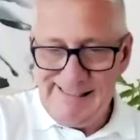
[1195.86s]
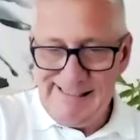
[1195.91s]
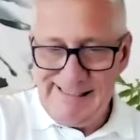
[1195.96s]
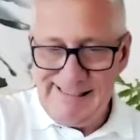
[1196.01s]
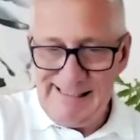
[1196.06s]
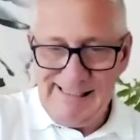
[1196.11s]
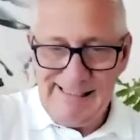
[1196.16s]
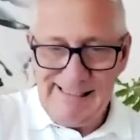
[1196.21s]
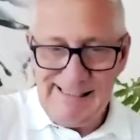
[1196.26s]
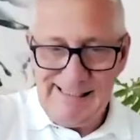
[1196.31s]

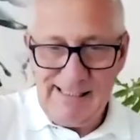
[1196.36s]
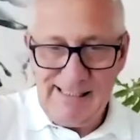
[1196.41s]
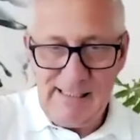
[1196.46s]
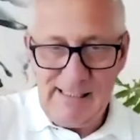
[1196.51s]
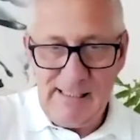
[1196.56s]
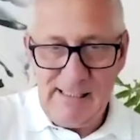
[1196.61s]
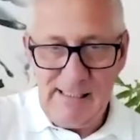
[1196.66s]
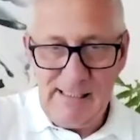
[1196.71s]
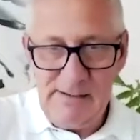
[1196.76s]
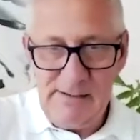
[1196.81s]
Pulizzi,
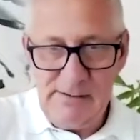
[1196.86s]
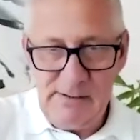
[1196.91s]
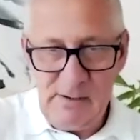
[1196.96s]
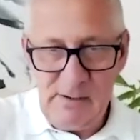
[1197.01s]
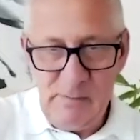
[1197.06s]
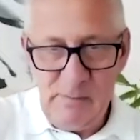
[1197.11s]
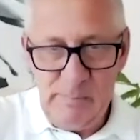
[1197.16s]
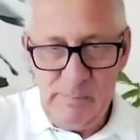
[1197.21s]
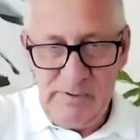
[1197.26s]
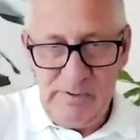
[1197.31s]

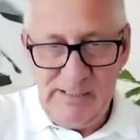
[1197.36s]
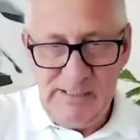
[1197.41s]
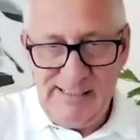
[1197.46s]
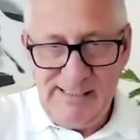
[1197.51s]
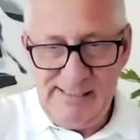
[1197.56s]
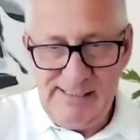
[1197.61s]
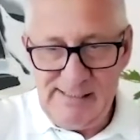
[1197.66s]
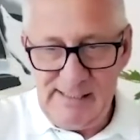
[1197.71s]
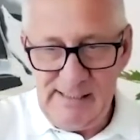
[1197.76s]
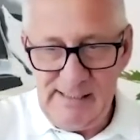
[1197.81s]
Joe
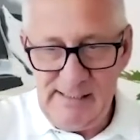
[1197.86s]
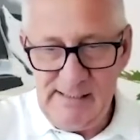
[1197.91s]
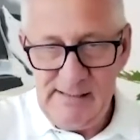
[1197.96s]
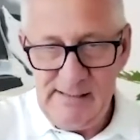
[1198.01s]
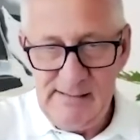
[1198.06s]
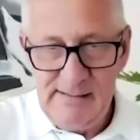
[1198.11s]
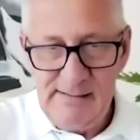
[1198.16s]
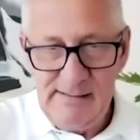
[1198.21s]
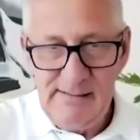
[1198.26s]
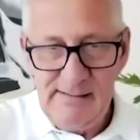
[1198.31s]
Pulizzi.
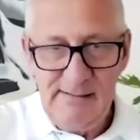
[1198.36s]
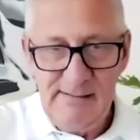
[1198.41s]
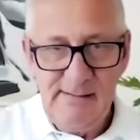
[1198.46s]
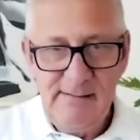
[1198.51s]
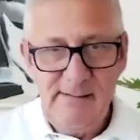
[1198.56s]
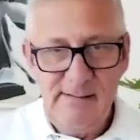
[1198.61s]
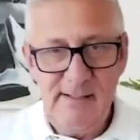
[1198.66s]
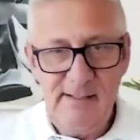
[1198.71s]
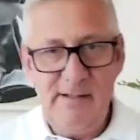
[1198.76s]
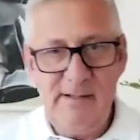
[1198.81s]

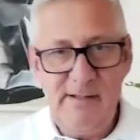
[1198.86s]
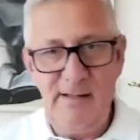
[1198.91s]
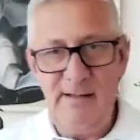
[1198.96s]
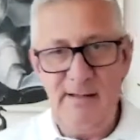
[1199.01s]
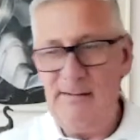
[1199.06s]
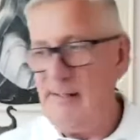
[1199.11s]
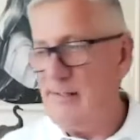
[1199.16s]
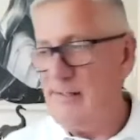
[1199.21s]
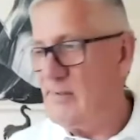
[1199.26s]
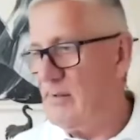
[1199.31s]
There we
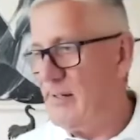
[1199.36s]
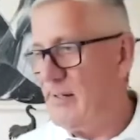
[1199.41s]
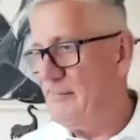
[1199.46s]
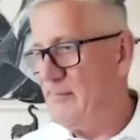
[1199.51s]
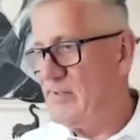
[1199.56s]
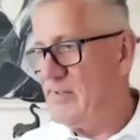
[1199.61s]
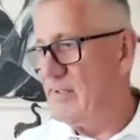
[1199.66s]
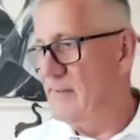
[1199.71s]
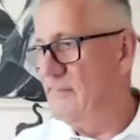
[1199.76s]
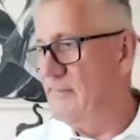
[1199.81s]
are. It's on
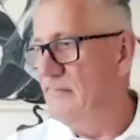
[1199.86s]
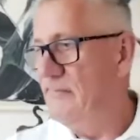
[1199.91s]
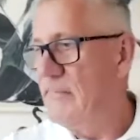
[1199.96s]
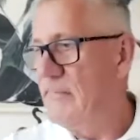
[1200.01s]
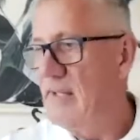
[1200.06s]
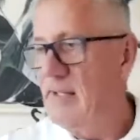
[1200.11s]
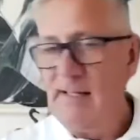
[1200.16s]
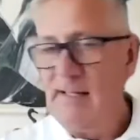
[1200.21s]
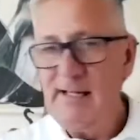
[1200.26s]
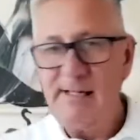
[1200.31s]
Amazon.
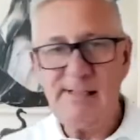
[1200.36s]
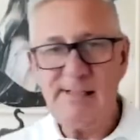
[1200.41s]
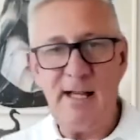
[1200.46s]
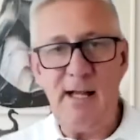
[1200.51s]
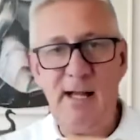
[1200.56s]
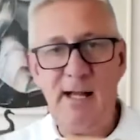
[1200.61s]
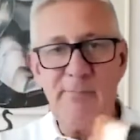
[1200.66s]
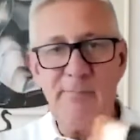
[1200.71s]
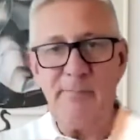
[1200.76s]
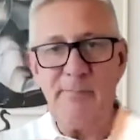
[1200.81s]
It's a
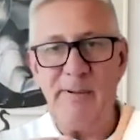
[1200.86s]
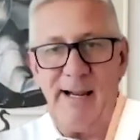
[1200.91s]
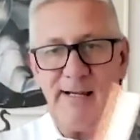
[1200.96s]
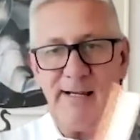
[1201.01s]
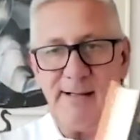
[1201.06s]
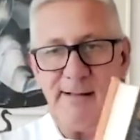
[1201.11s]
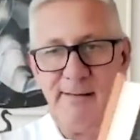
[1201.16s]
hardback.